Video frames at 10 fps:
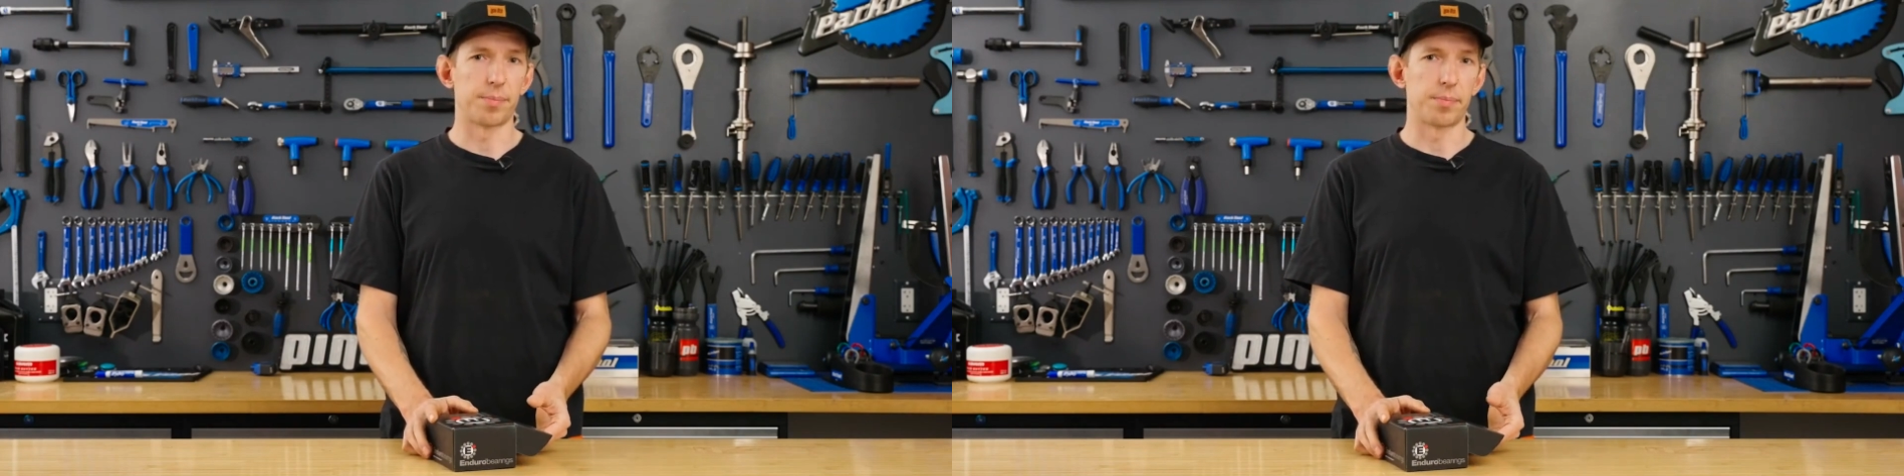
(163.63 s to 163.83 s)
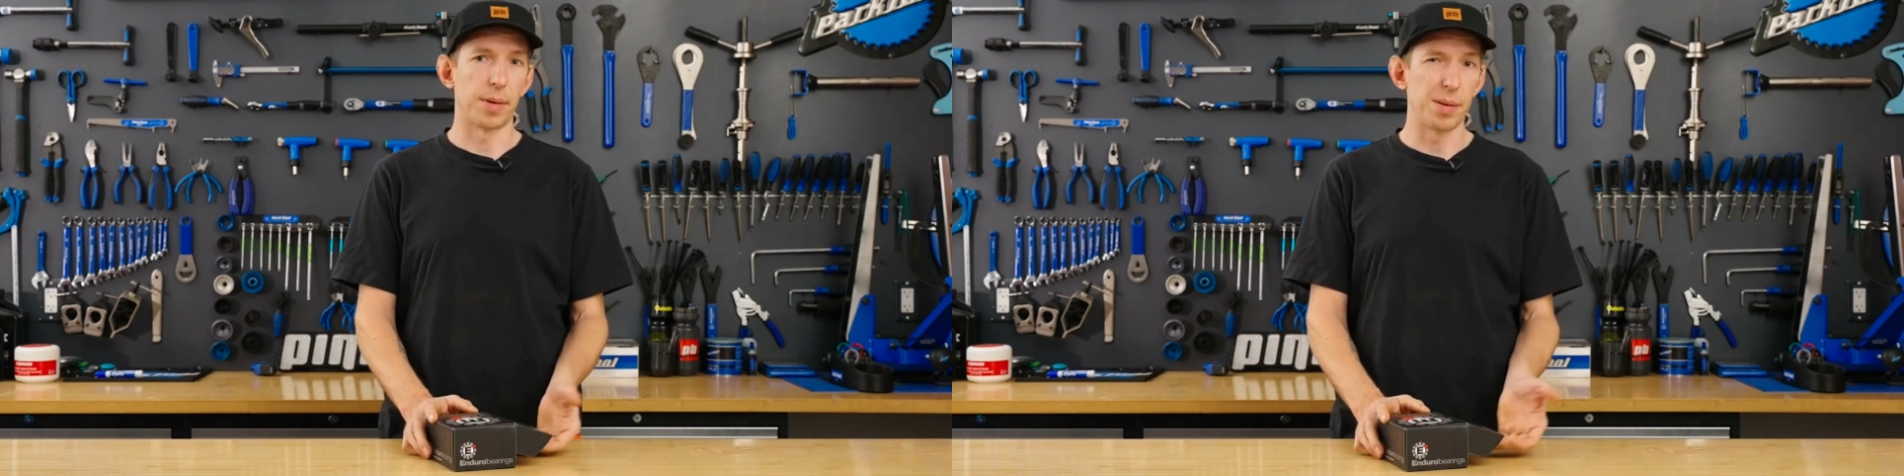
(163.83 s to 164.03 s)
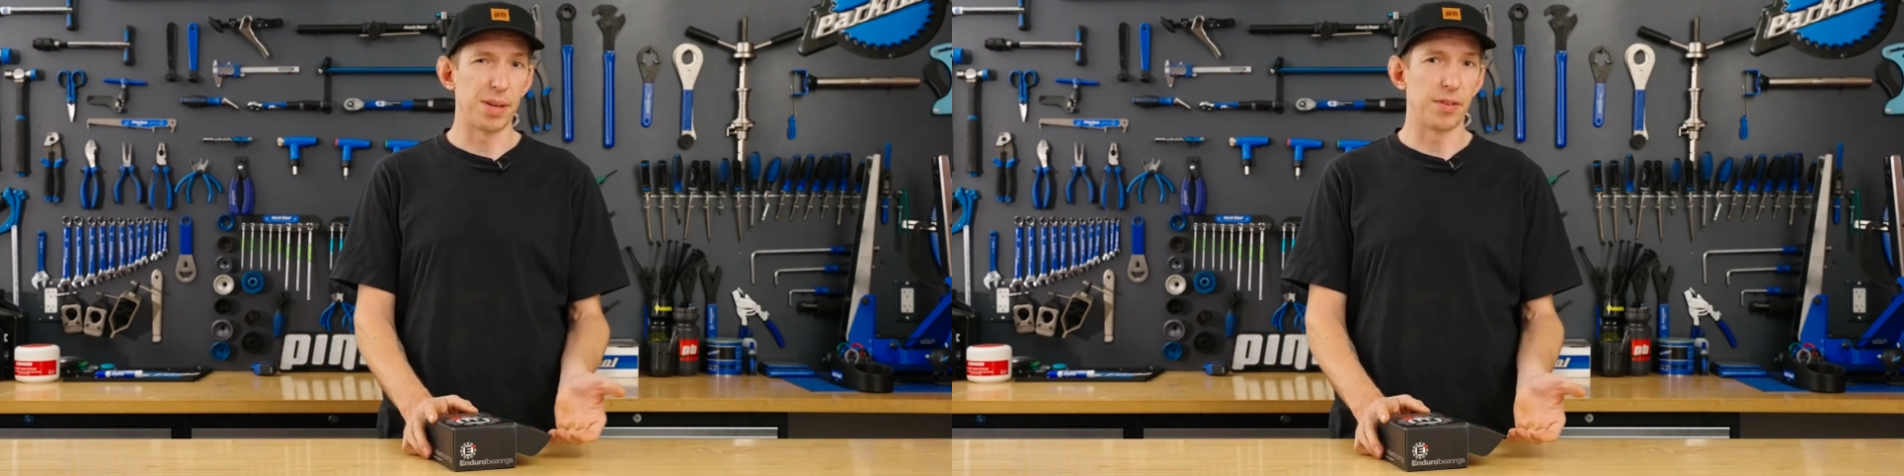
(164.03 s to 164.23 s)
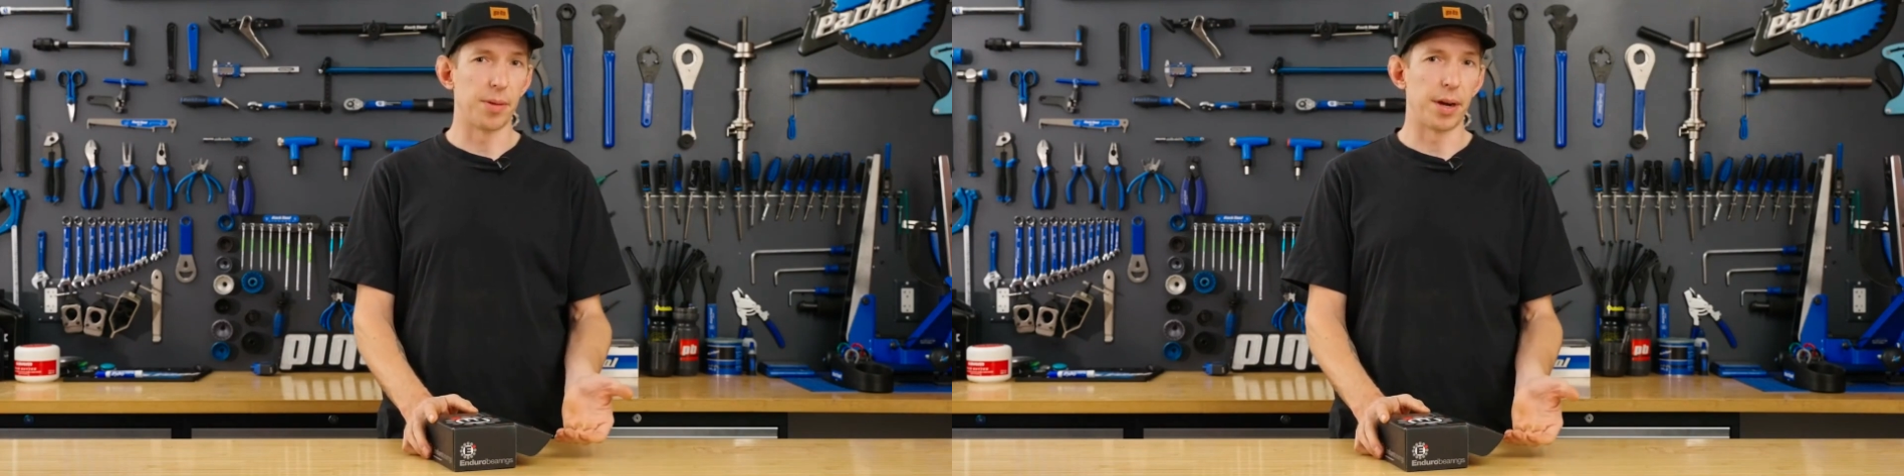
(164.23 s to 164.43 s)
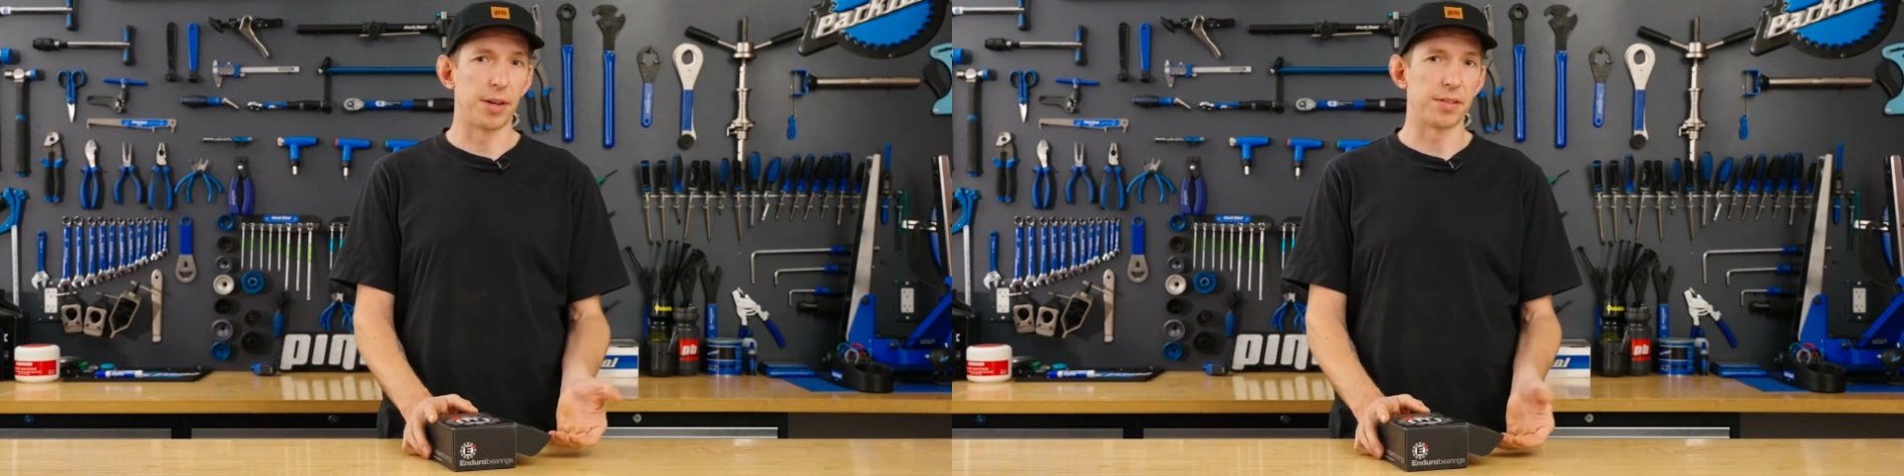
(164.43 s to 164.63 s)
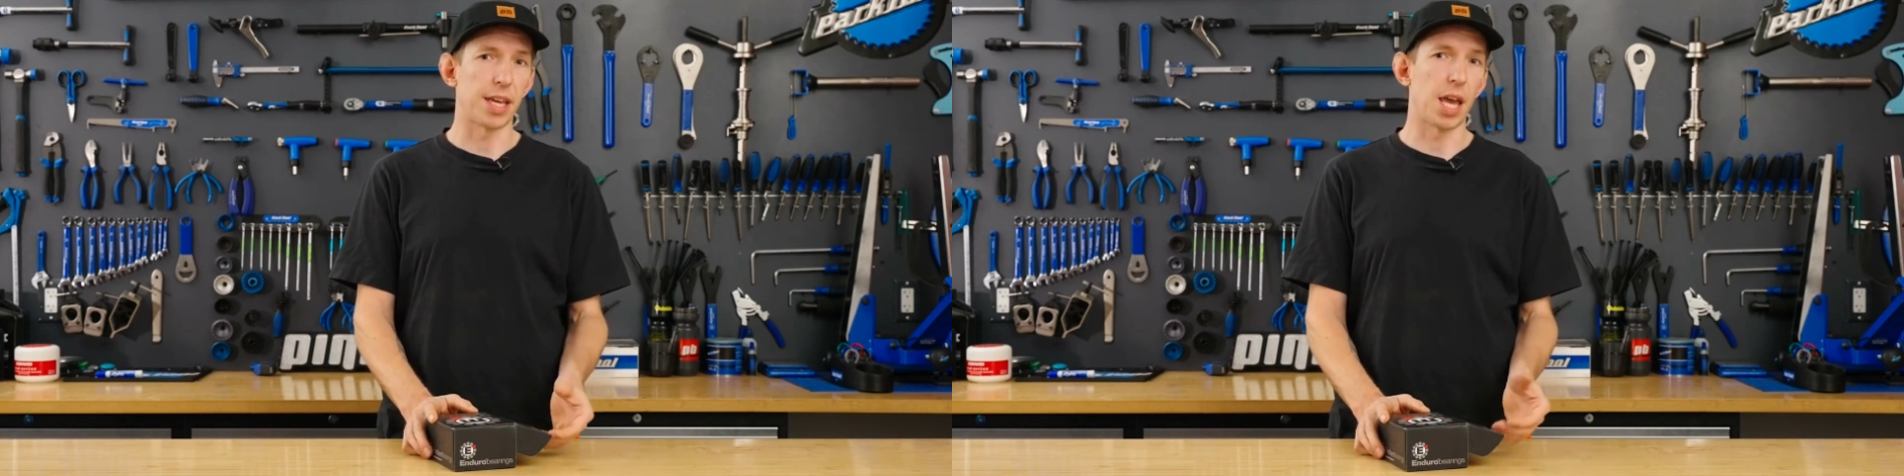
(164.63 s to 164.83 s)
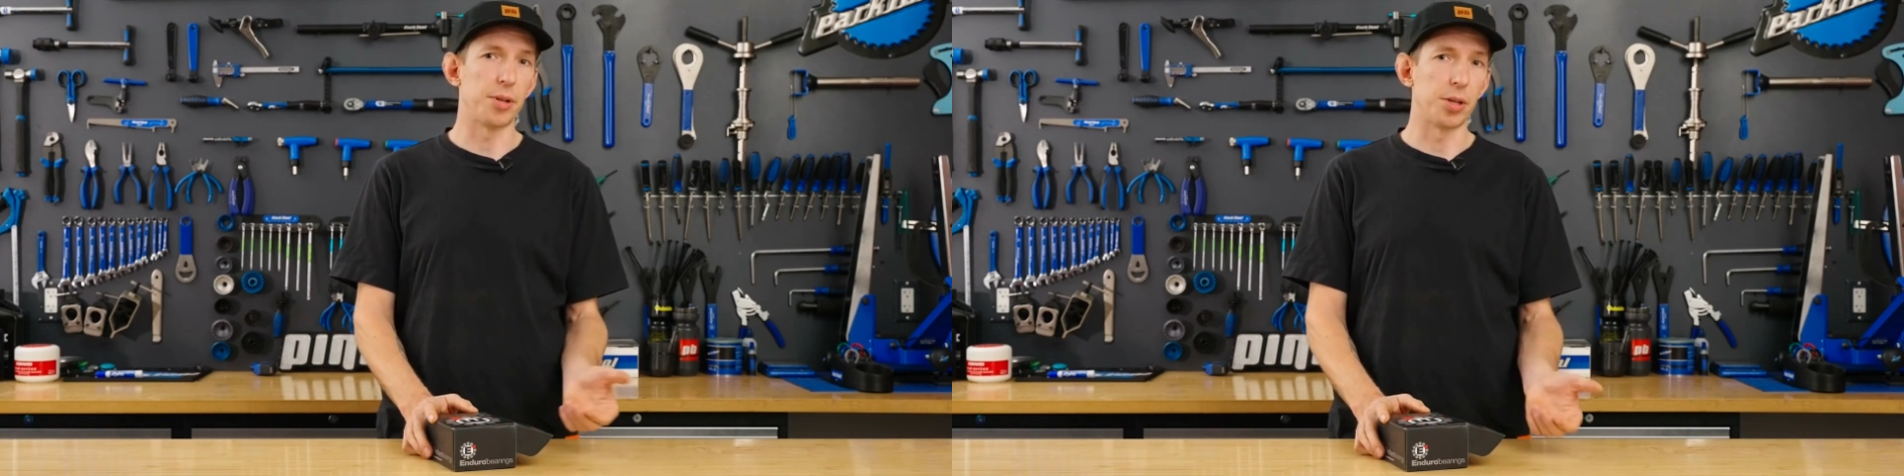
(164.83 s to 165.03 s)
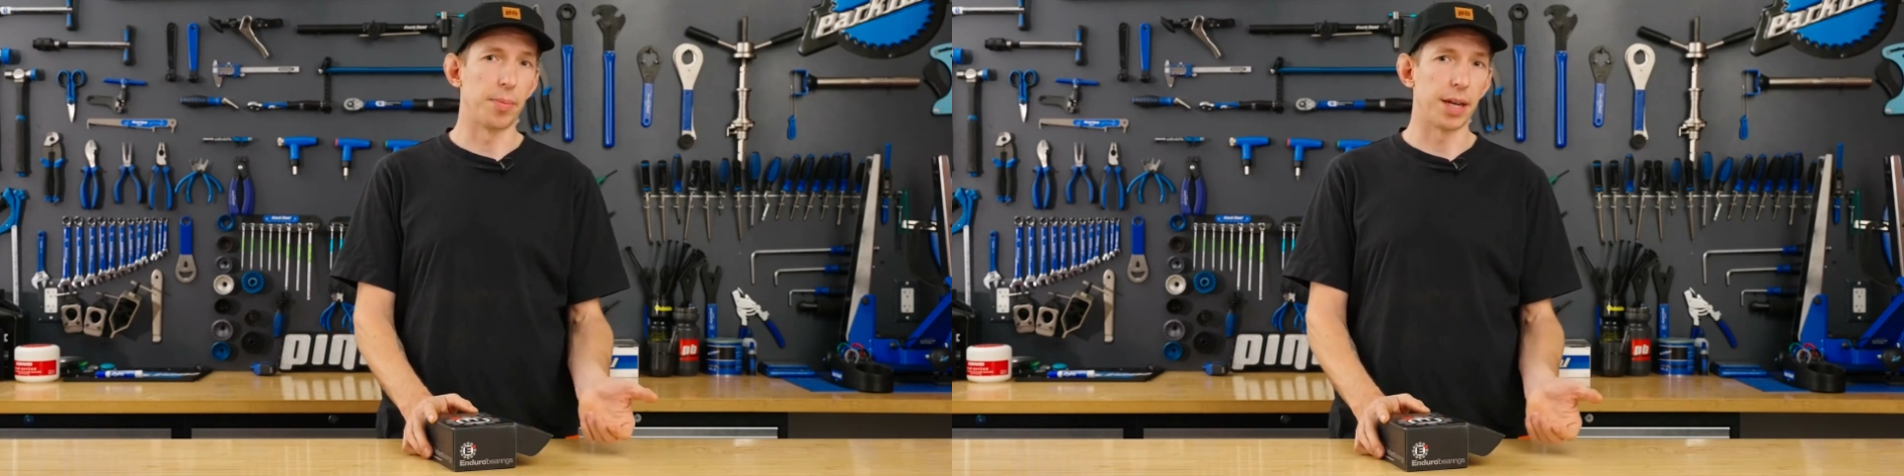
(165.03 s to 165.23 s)
maybe even the bearings that came
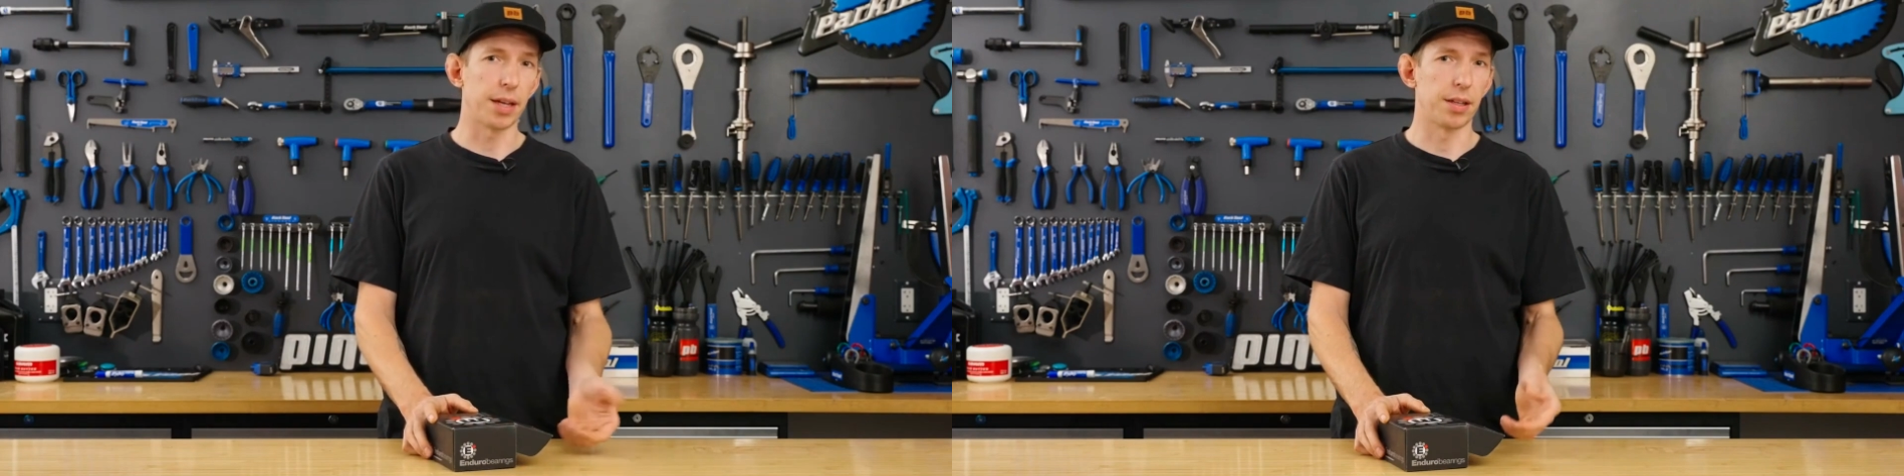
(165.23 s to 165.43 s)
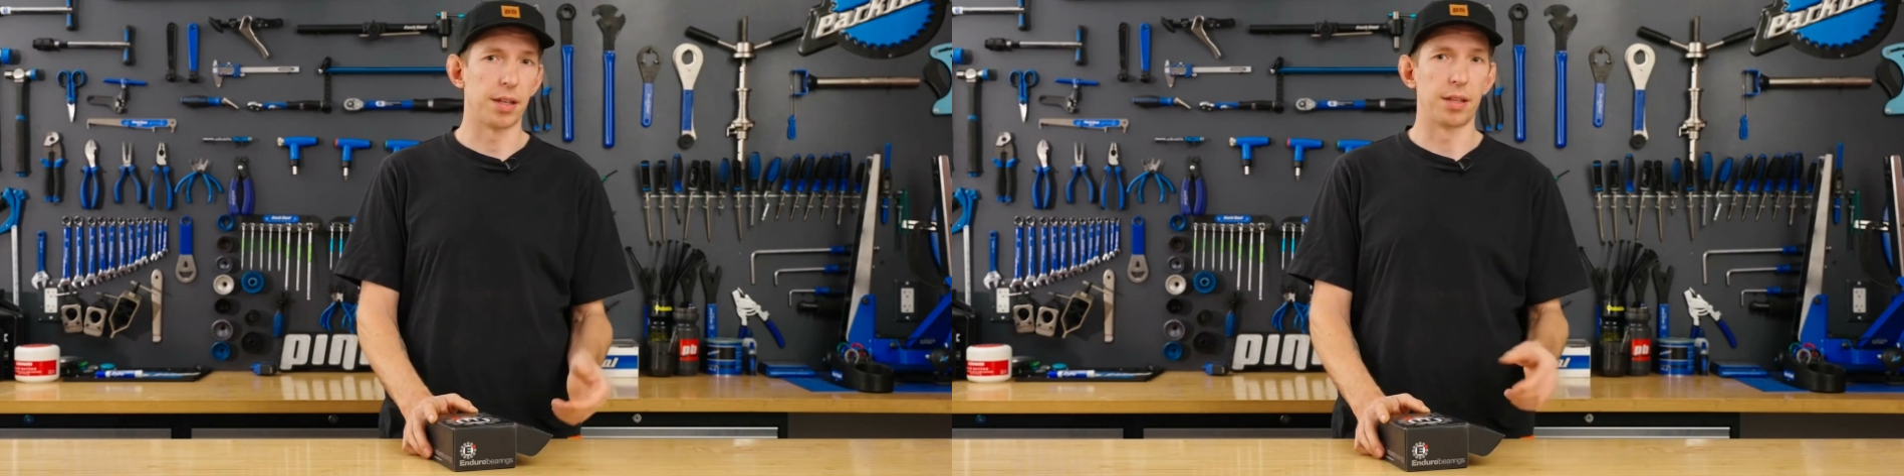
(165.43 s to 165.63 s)
in your bike.